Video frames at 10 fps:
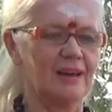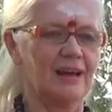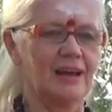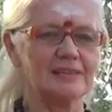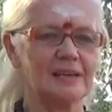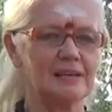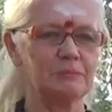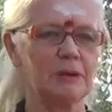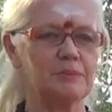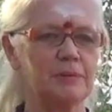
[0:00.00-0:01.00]
As I in
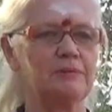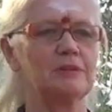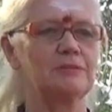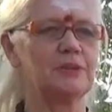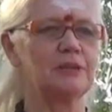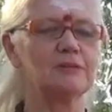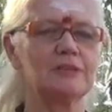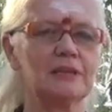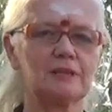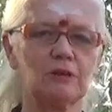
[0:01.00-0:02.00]
my previous videos
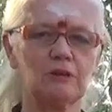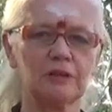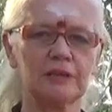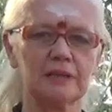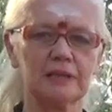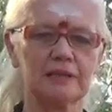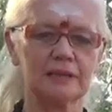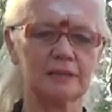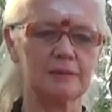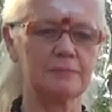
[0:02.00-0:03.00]
told,
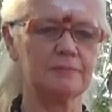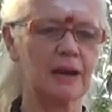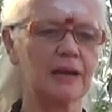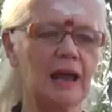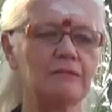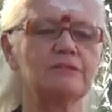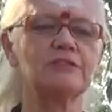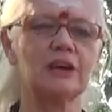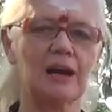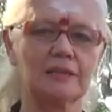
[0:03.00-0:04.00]
my life
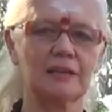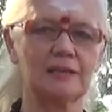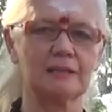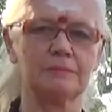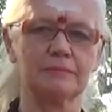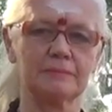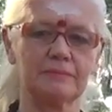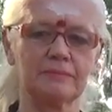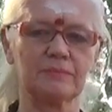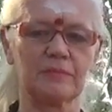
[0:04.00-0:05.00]
started
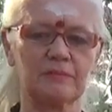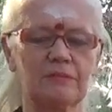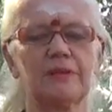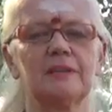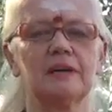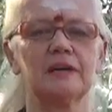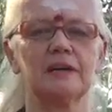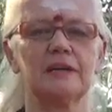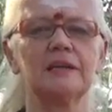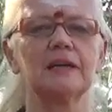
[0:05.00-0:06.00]
with
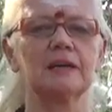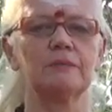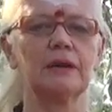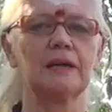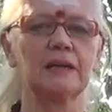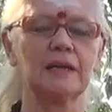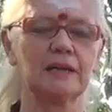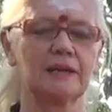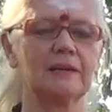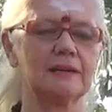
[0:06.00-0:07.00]
inner
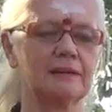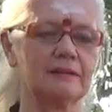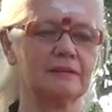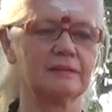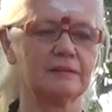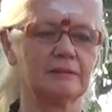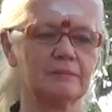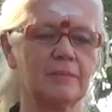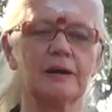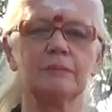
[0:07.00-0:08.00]
awakening
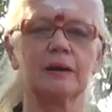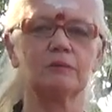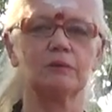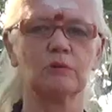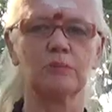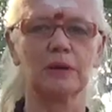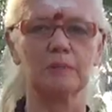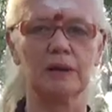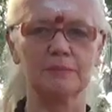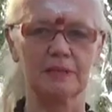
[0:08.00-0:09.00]
by my Guru
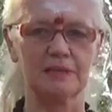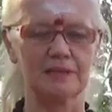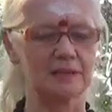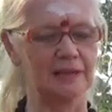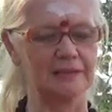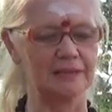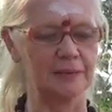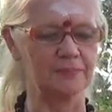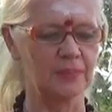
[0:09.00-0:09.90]
Paramahamsa Nithyananda.